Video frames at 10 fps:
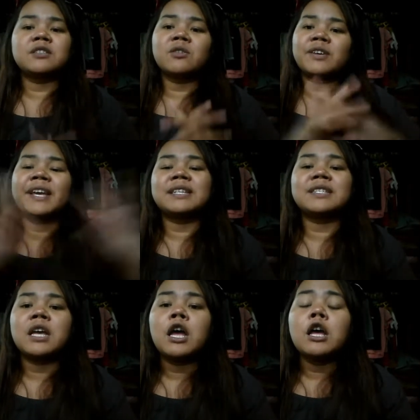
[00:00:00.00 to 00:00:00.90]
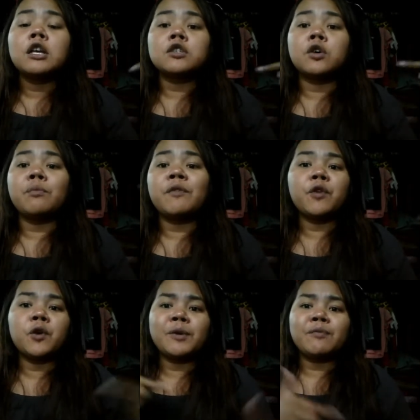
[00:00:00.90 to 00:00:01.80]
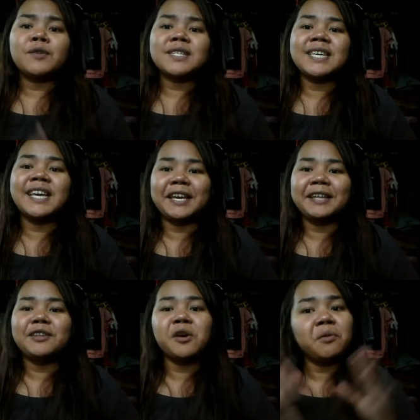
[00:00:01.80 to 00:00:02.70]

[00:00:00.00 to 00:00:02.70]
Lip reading: So before we proceed,